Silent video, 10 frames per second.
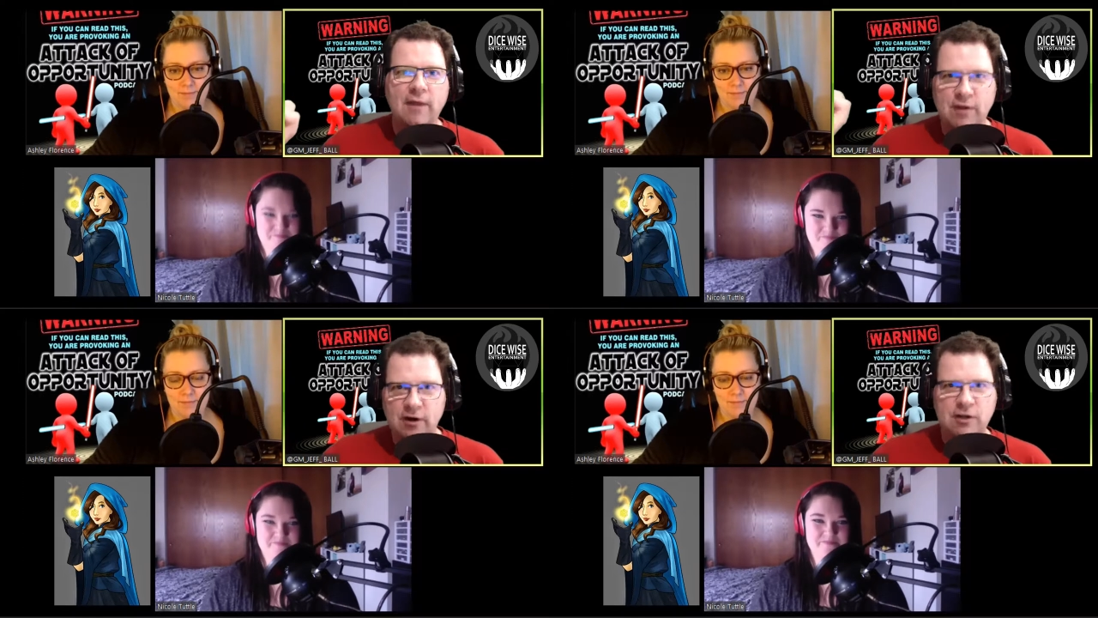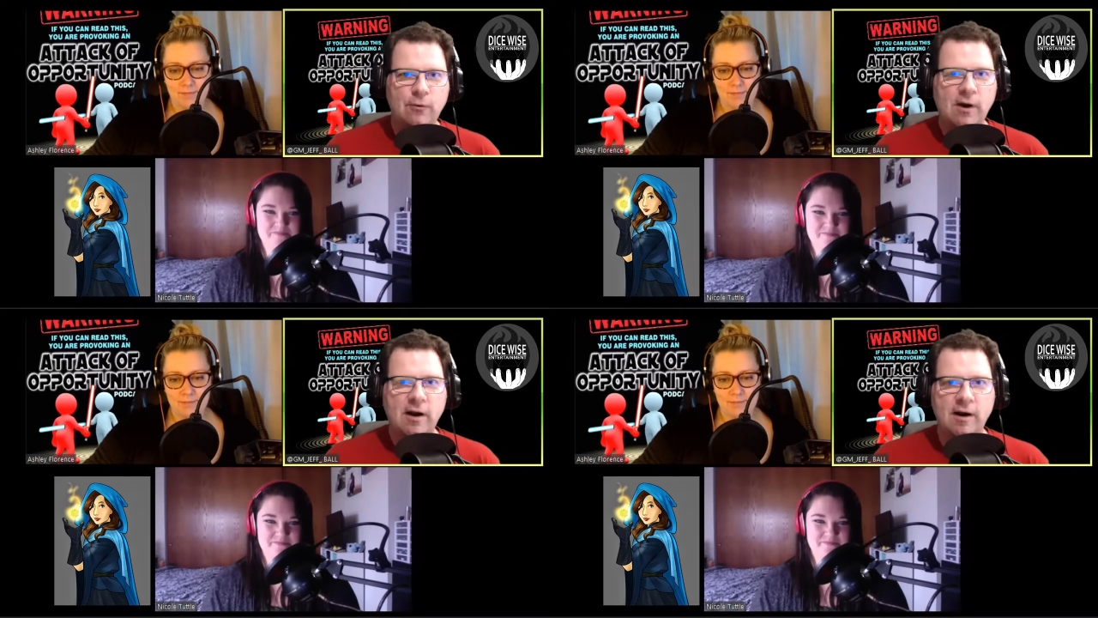Speaker 1: and there you
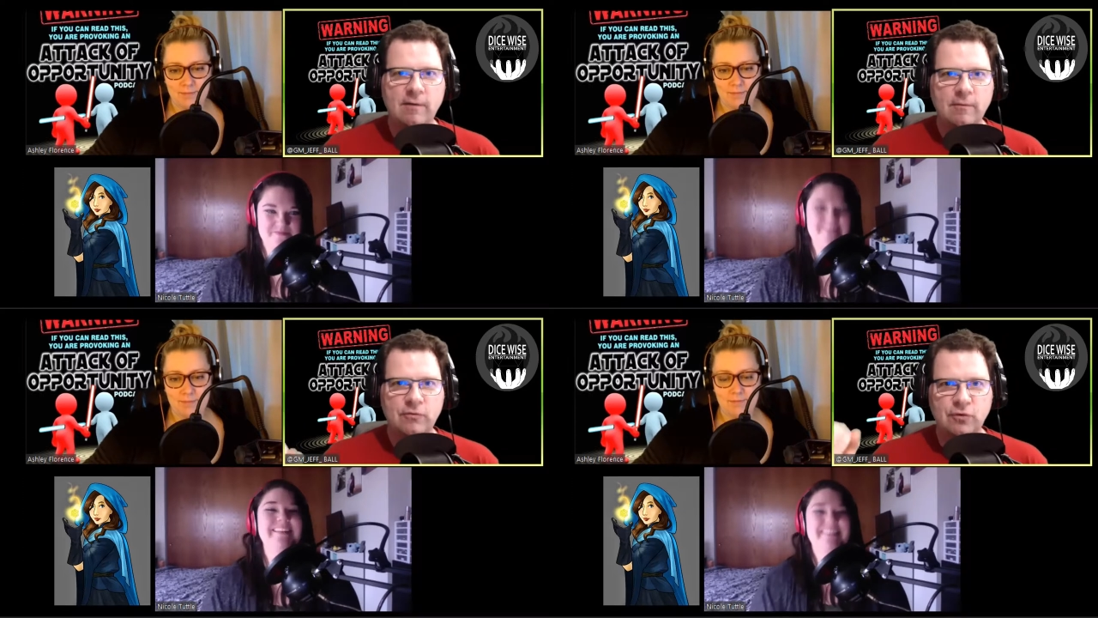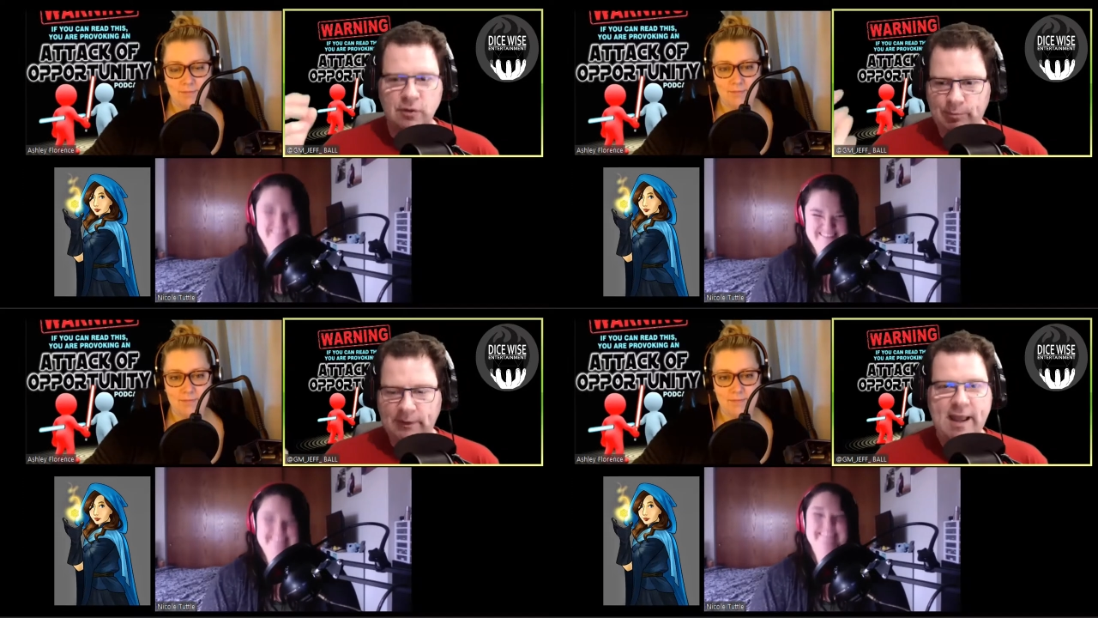are. So you're
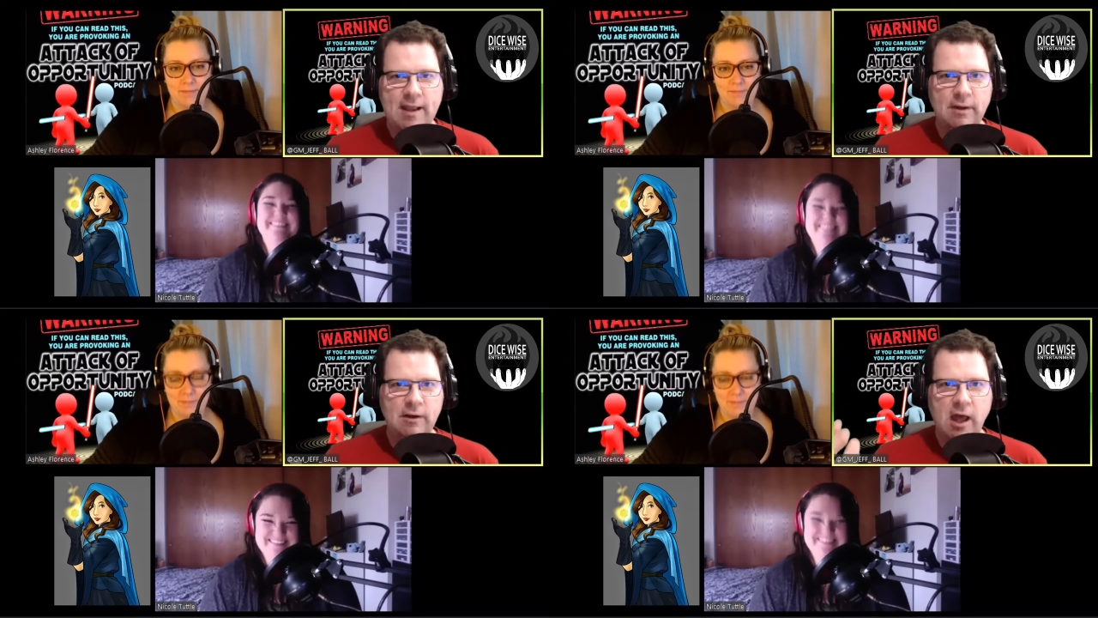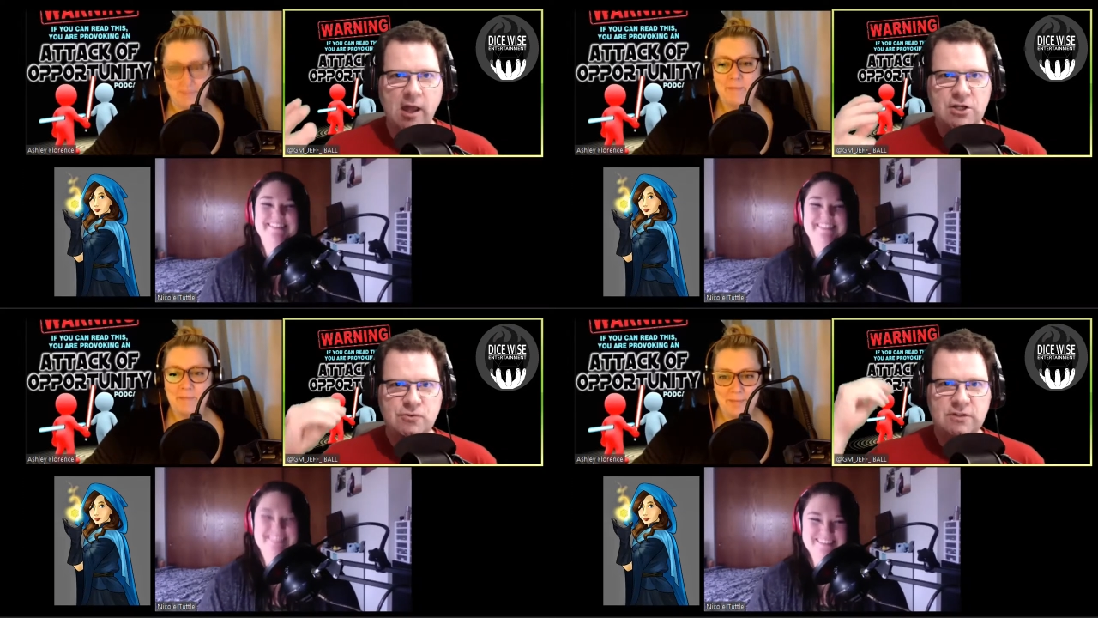playing, but how
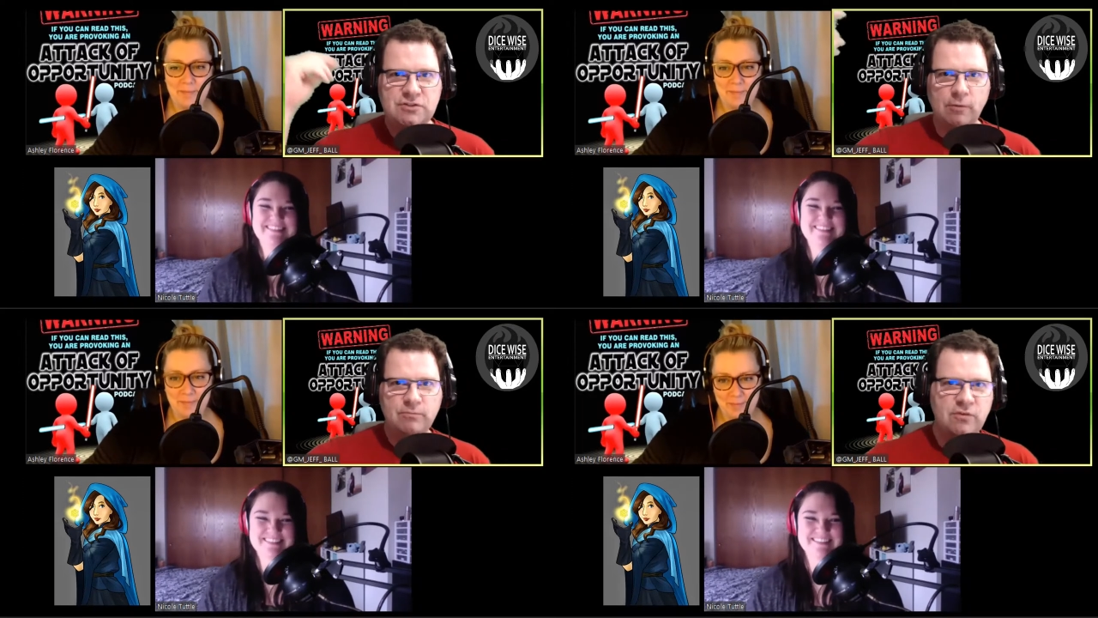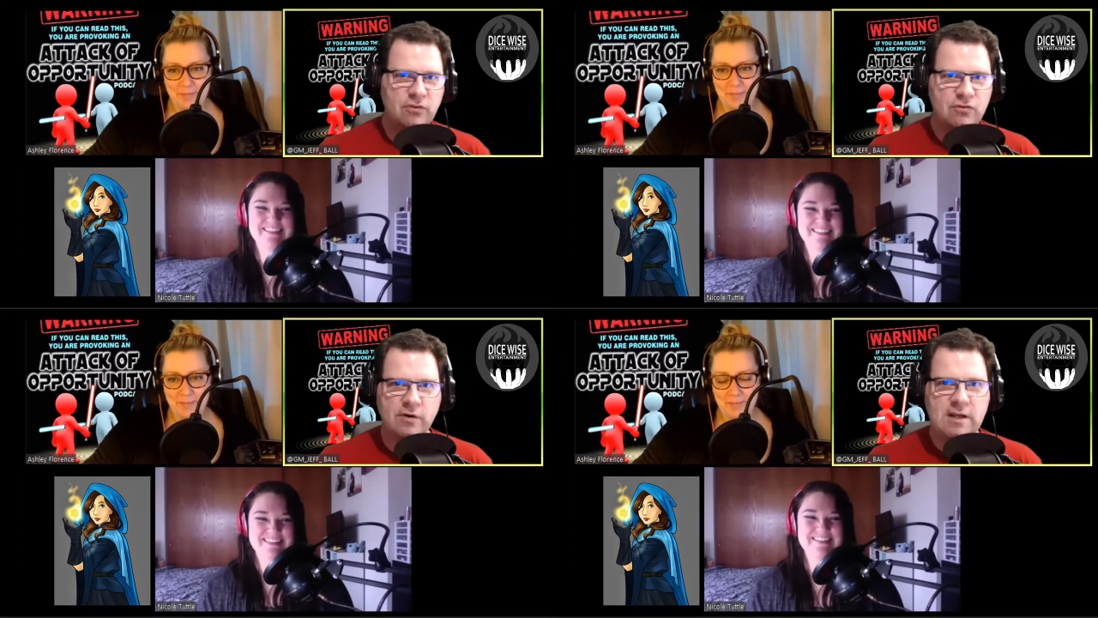did you jump to the
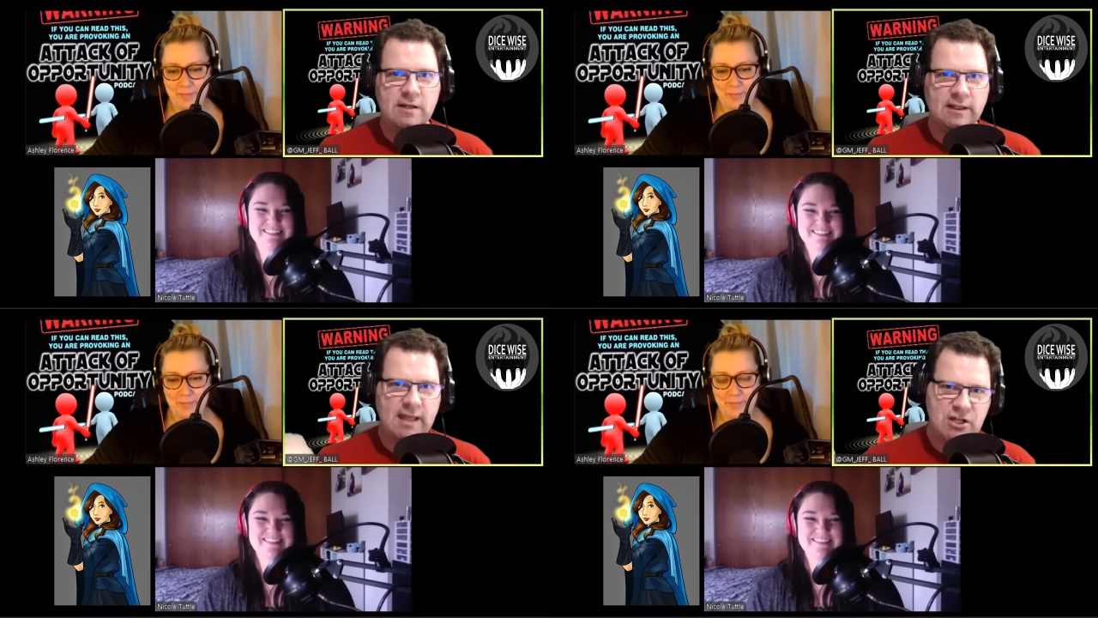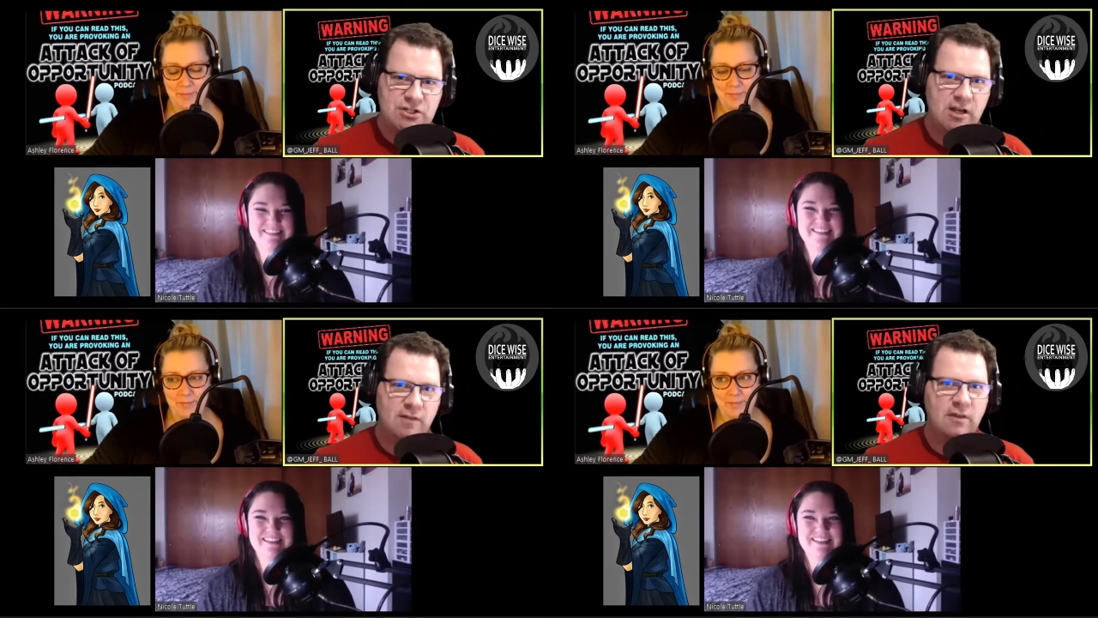screen? Like, how'd you
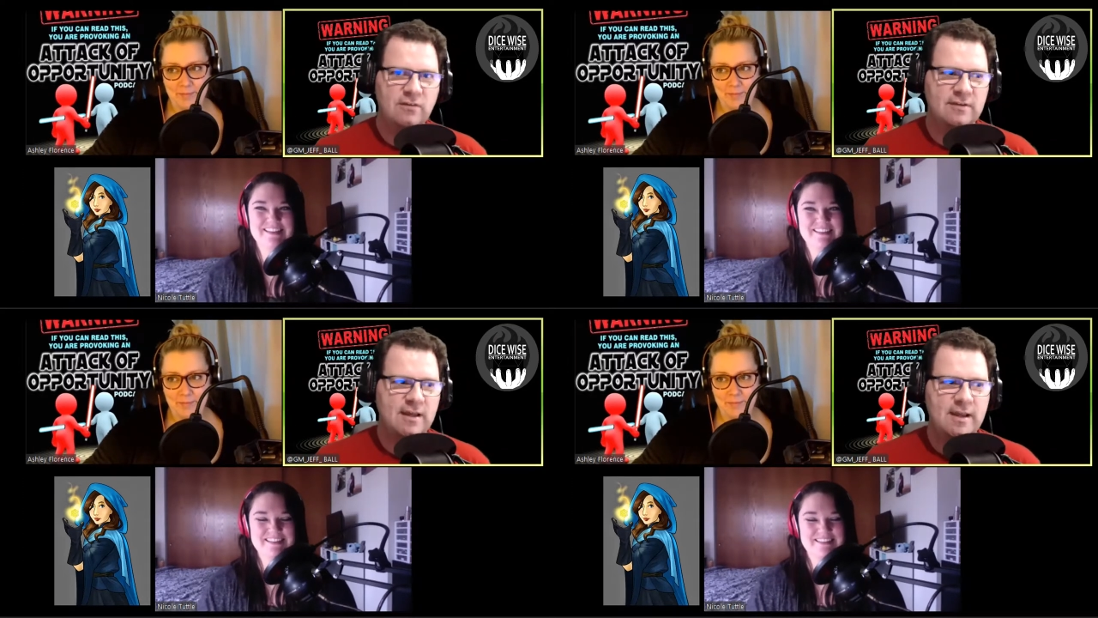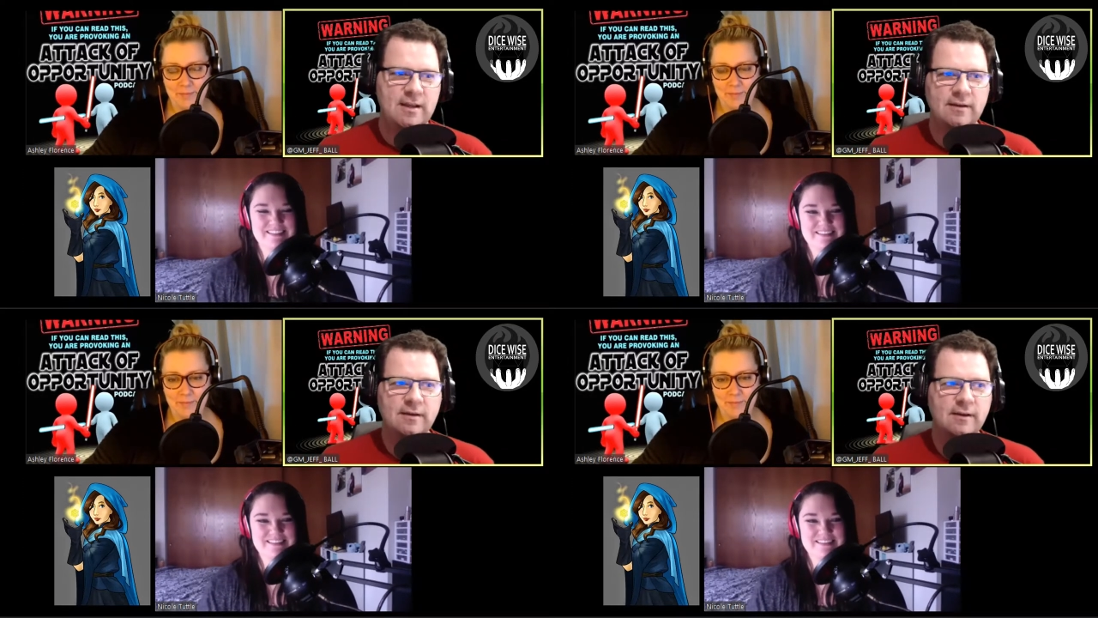get on the other side?